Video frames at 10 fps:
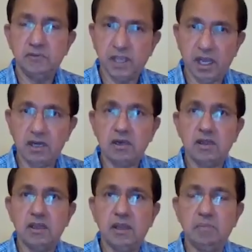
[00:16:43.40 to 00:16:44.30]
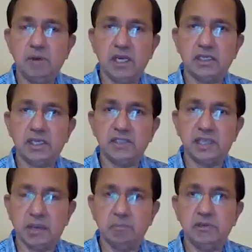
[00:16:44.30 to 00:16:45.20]
We are embarked as
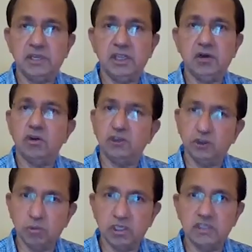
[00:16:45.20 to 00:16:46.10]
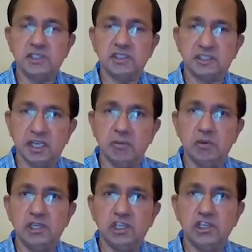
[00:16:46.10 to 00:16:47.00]
a company on numerous
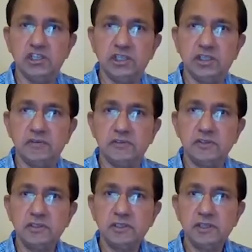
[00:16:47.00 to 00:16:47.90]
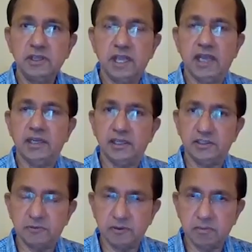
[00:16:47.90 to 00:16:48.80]
sustainability initiatives, and it
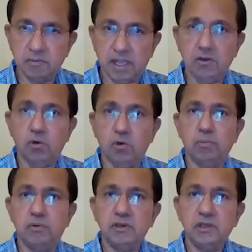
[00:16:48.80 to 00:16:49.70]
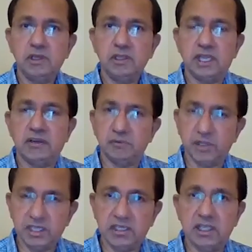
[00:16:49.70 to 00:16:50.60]
is my hope that
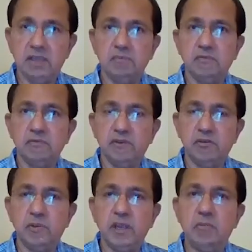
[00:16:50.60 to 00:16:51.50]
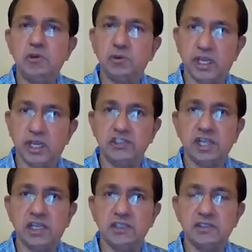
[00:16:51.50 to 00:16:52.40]
with the team, we will be able to
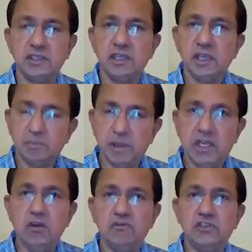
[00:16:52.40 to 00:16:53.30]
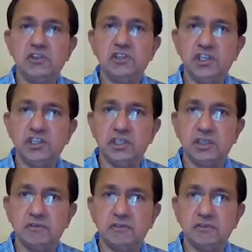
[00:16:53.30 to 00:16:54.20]
energize many of these
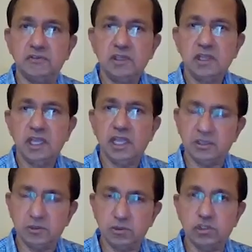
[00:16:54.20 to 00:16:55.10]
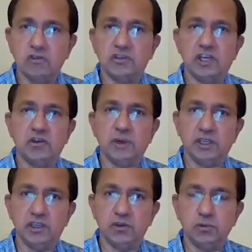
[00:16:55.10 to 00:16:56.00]
initiatives in
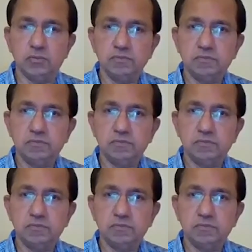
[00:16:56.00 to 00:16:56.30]
2022.